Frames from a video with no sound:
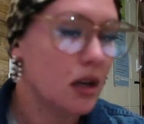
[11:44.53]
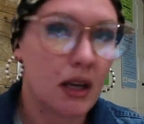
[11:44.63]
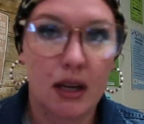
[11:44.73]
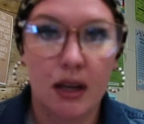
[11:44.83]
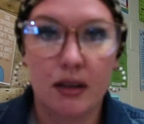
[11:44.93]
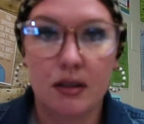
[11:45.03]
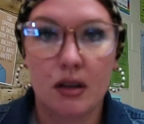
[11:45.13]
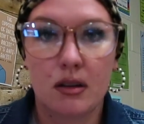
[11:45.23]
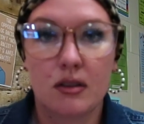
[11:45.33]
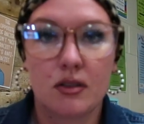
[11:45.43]
and
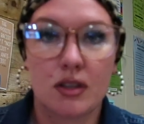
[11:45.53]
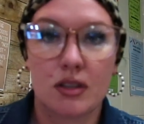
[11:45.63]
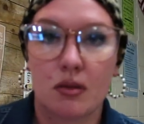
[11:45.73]
just